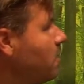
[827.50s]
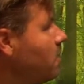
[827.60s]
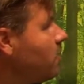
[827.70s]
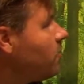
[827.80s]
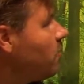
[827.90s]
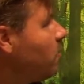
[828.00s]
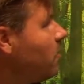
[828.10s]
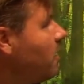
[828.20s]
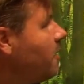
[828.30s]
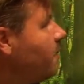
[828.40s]

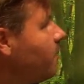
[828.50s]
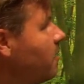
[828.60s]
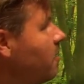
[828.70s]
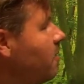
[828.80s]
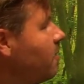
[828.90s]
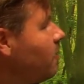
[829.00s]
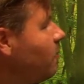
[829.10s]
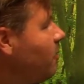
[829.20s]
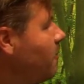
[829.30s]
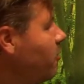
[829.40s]
So
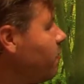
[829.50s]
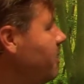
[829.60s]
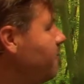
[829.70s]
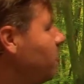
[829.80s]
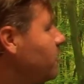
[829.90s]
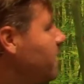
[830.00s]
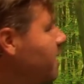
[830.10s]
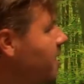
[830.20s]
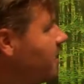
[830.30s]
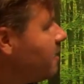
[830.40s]
what most people are
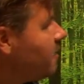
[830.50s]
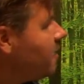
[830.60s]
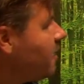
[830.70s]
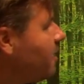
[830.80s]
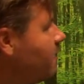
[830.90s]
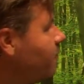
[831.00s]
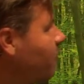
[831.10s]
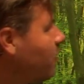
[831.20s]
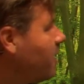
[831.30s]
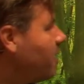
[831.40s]
taking
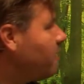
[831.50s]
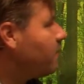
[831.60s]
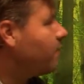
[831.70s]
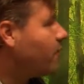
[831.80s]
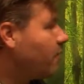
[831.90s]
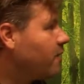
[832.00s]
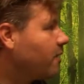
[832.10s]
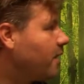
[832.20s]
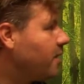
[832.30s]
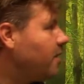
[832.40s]
for
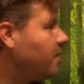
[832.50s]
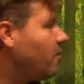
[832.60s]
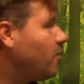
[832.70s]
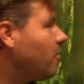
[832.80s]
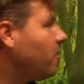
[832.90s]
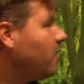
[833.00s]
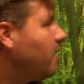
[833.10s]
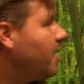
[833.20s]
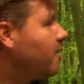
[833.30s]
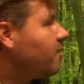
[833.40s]
anxiety are
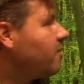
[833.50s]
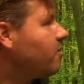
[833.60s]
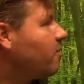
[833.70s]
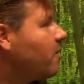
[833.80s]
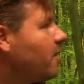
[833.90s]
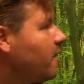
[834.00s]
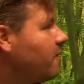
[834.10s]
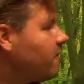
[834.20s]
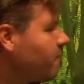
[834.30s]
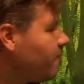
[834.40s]

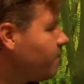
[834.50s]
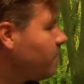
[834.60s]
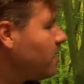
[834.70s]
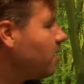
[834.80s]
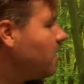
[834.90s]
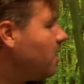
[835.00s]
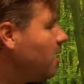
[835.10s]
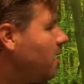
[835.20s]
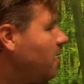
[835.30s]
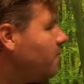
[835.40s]
SSRIs.
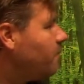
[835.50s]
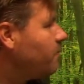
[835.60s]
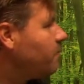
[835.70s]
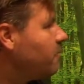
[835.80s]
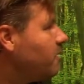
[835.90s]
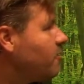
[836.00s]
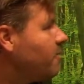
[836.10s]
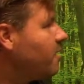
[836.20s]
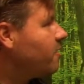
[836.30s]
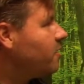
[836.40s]
These are
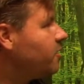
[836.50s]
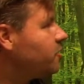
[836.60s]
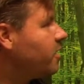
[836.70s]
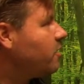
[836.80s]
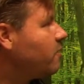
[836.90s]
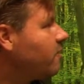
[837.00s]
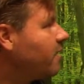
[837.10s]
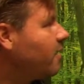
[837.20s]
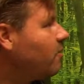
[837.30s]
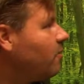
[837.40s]
basically trying to
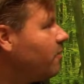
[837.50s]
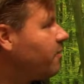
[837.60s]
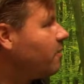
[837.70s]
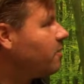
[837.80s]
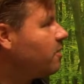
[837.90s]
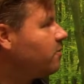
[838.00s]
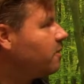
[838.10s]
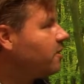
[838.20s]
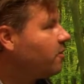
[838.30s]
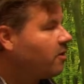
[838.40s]
recycle the serotonin
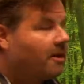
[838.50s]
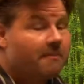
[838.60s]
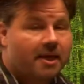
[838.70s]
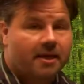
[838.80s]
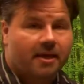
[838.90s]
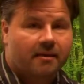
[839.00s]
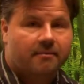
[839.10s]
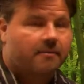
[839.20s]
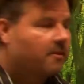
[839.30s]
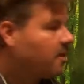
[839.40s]
that you're not making.
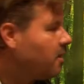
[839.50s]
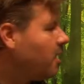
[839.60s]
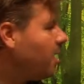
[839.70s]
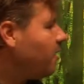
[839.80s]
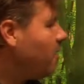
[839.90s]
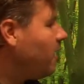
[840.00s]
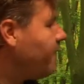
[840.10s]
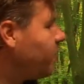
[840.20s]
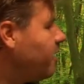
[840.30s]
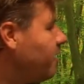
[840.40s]
And they all have
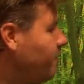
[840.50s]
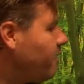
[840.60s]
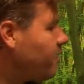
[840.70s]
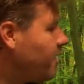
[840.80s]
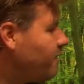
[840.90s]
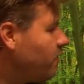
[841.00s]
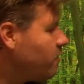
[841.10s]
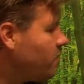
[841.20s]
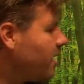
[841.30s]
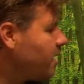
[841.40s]
side effects and adverse
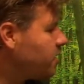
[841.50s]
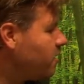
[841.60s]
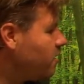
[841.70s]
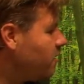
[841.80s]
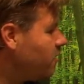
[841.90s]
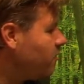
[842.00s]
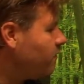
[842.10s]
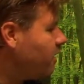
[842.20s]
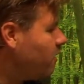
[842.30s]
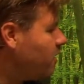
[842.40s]
reactions, and these are very